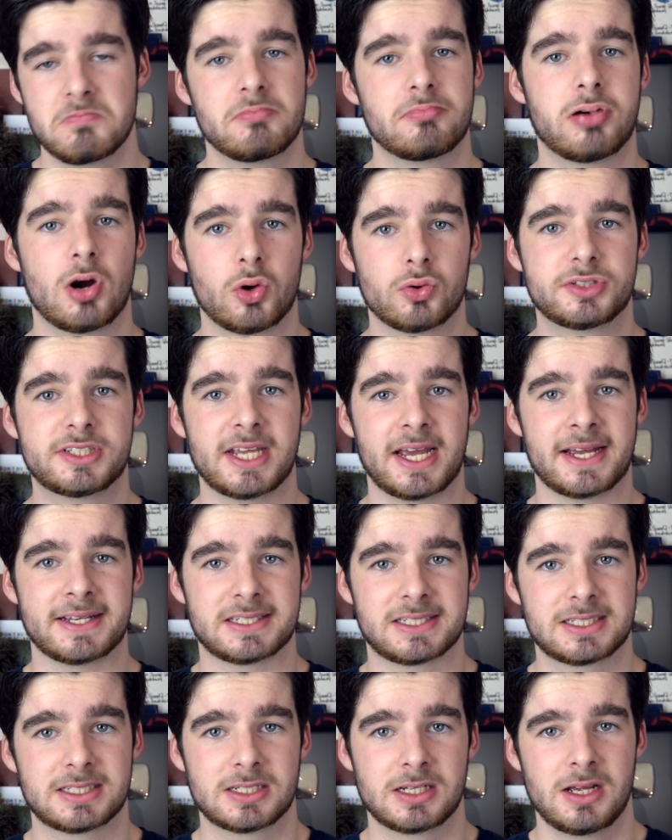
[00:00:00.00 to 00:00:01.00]

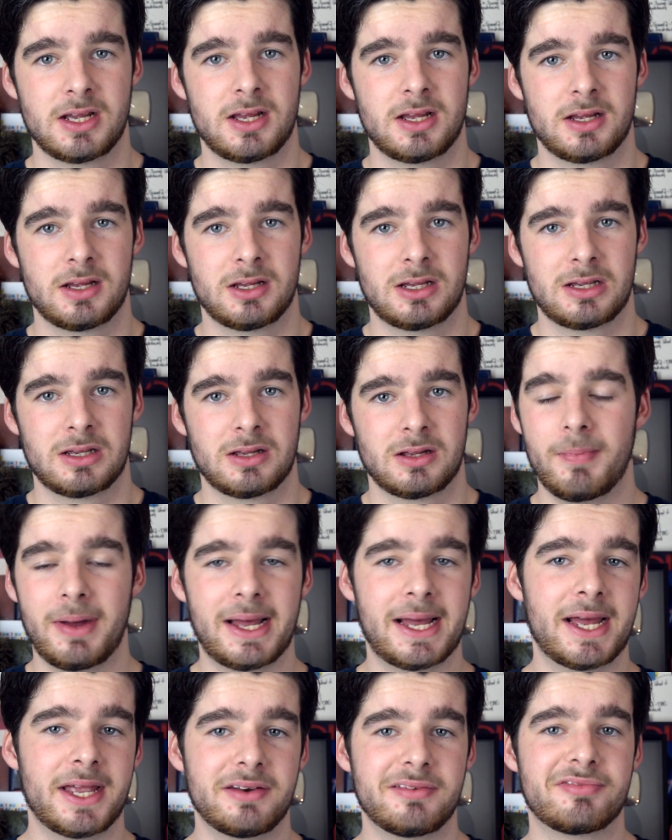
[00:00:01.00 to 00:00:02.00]
process. But now
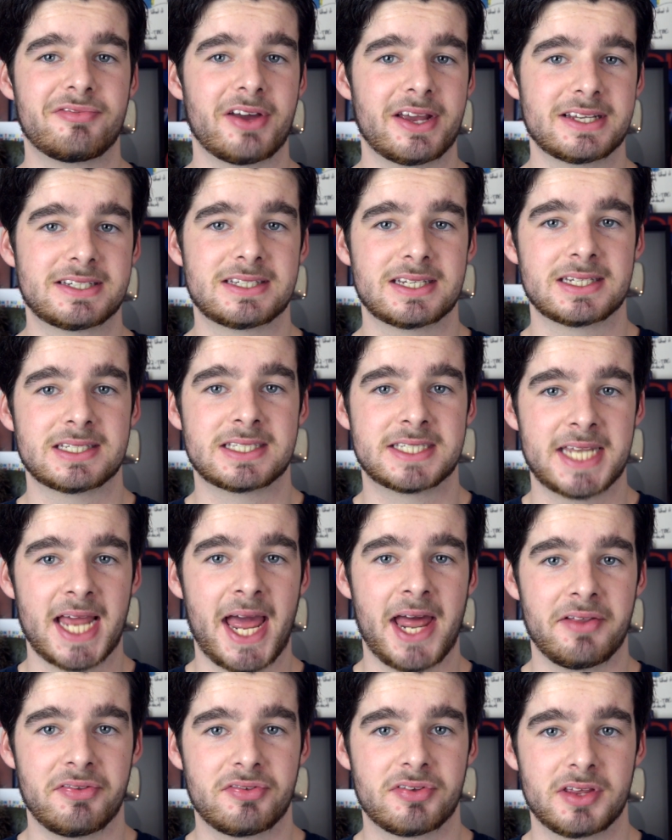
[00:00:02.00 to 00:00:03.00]
man faces
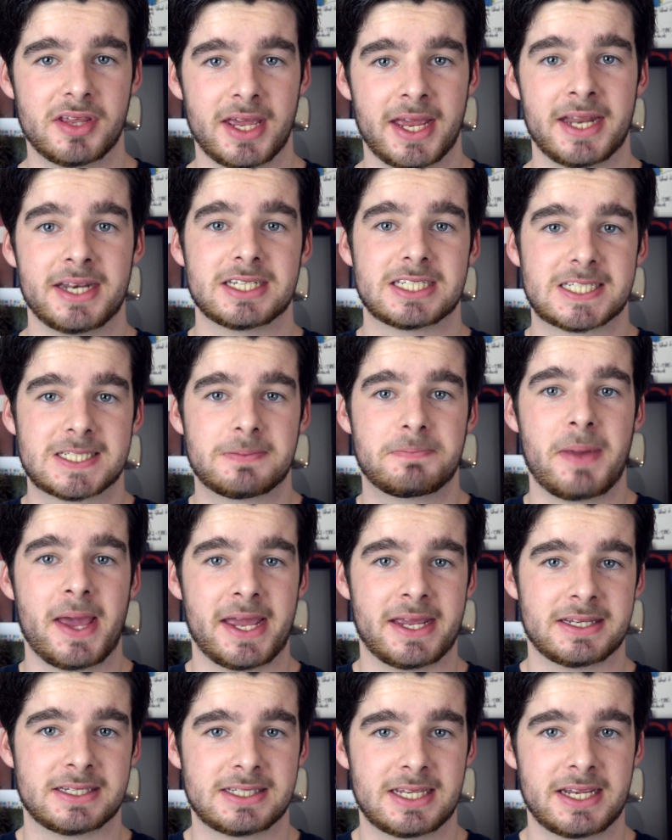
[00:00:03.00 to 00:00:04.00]
death in
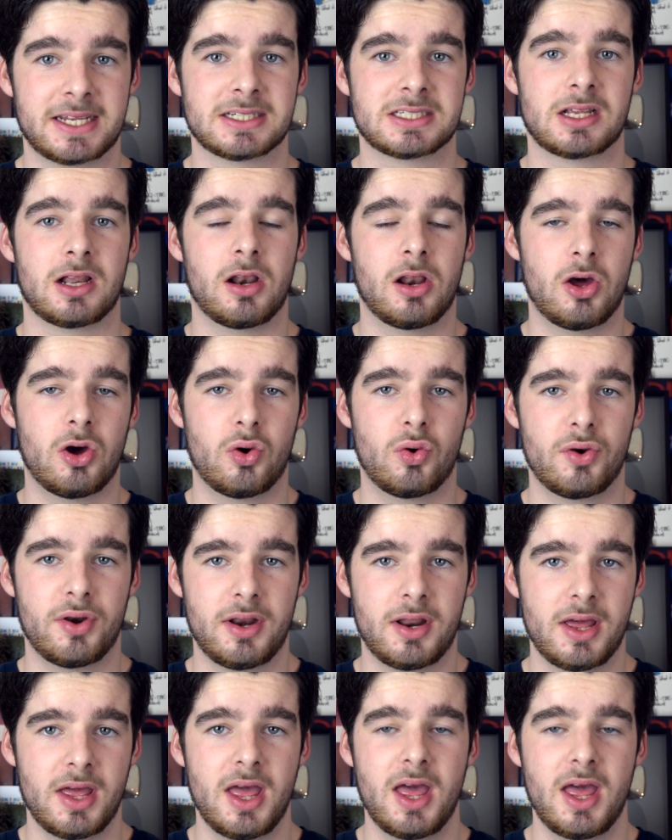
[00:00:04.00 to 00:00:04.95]
space. He is alone,